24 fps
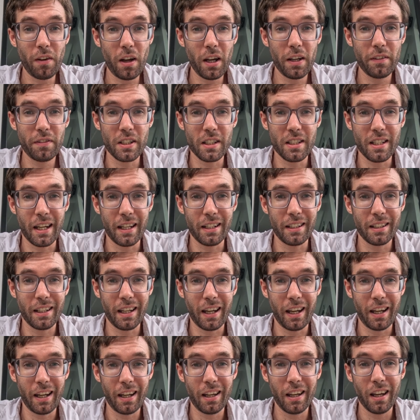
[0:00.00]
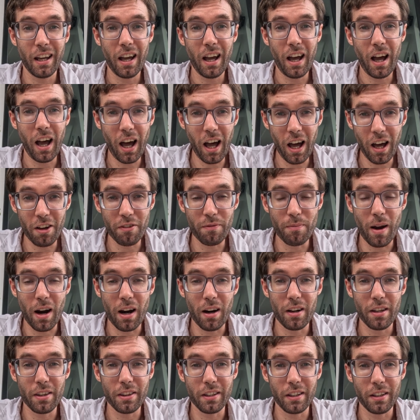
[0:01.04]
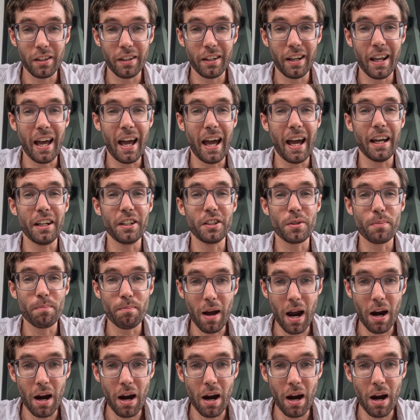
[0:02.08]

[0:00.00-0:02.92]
5 to 10K, half marathon, and